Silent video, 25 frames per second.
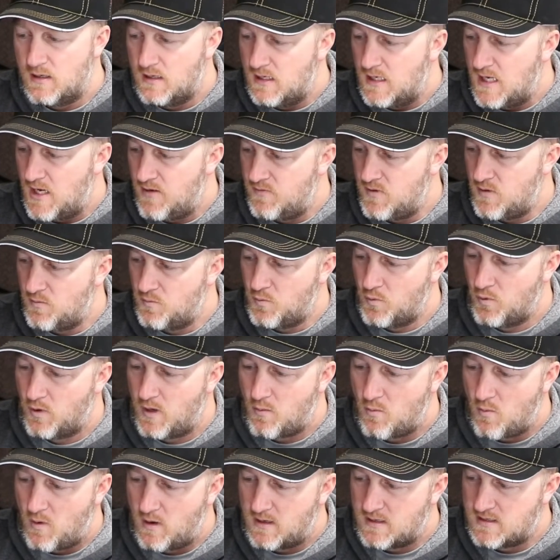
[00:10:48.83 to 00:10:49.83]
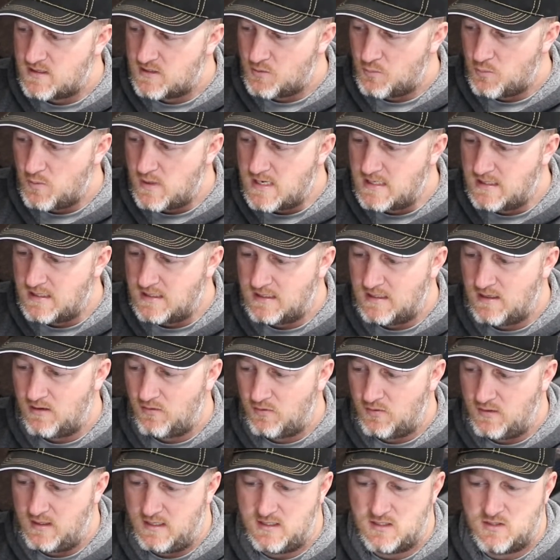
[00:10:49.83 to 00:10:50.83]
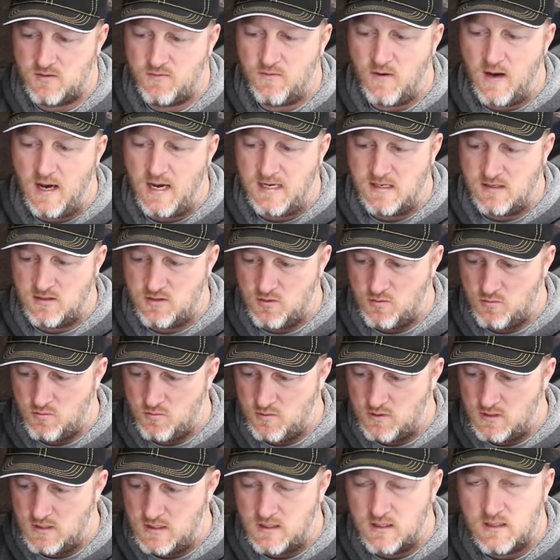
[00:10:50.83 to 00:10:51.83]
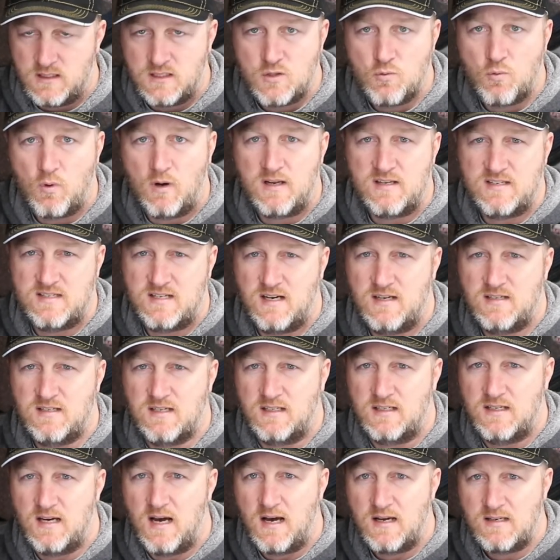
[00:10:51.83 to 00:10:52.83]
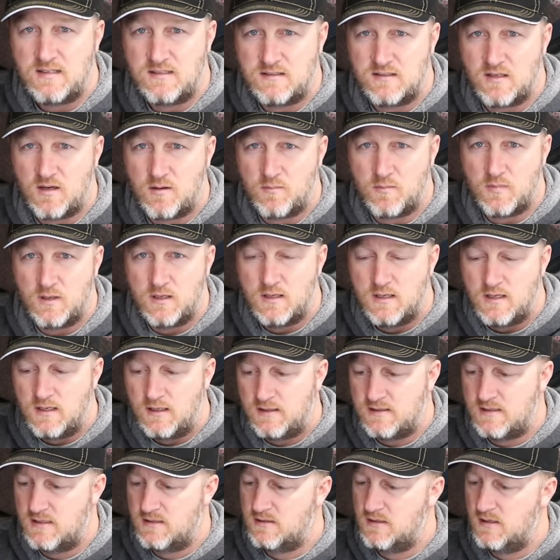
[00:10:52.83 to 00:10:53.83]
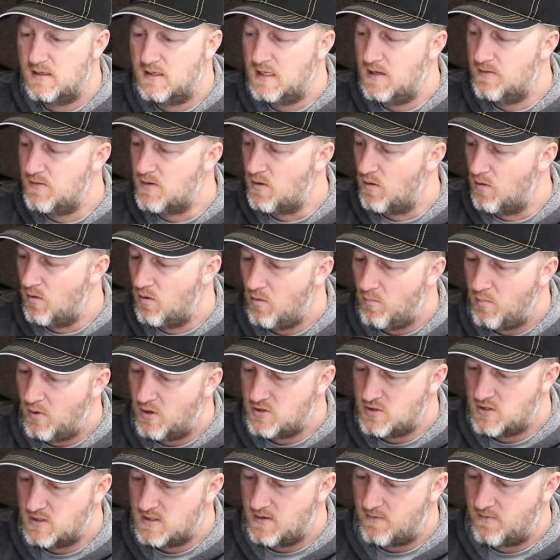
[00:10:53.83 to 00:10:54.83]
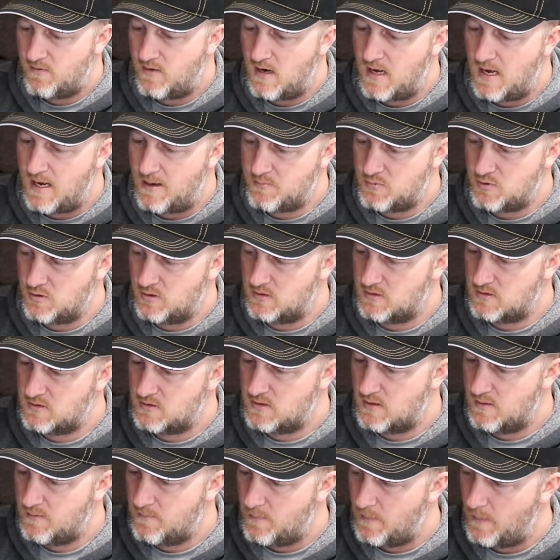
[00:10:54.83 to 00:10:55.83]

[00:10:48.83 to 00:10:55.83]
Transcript: If you really want to tweak and get things fine-tuned, you want to set it to custom because it's going to give you a whole bunch of different options.